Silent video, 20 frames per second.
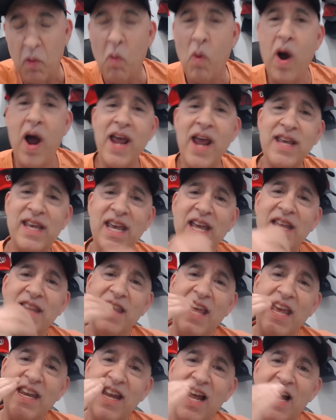Why can
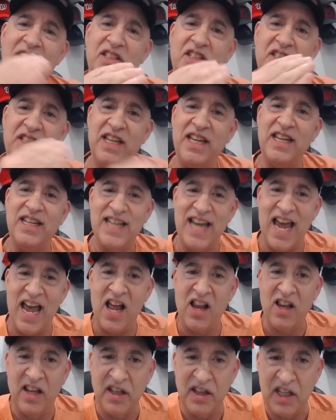they not see
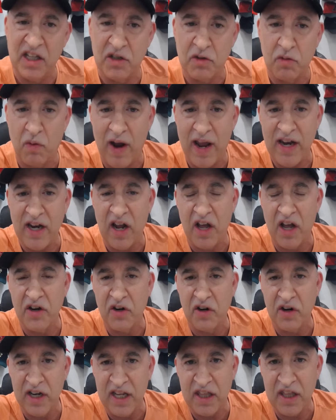talent that's right
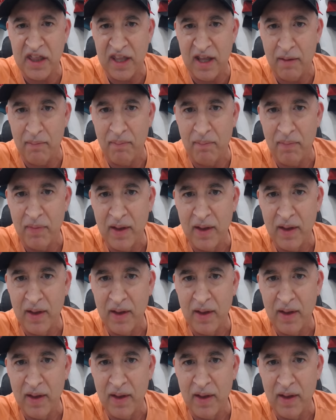underneath them?